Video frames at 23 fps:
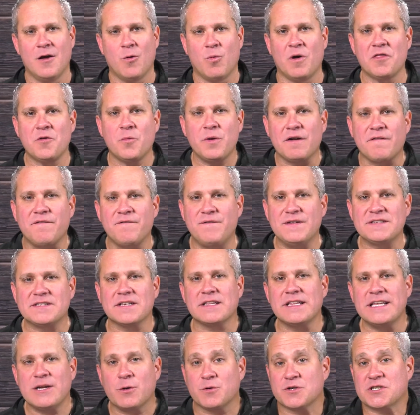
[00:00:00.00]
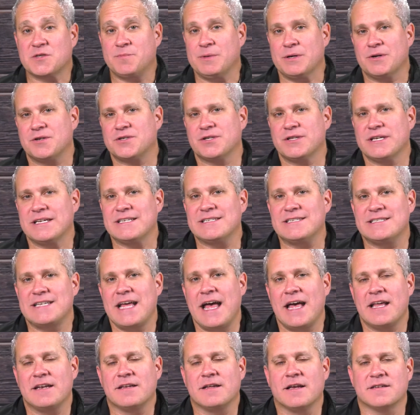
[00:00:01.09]
whether we are physically or spiritually
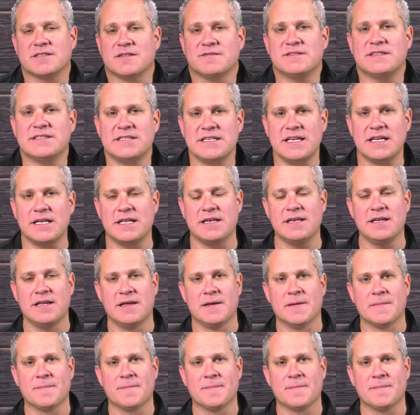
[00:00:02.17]
dead because of sin,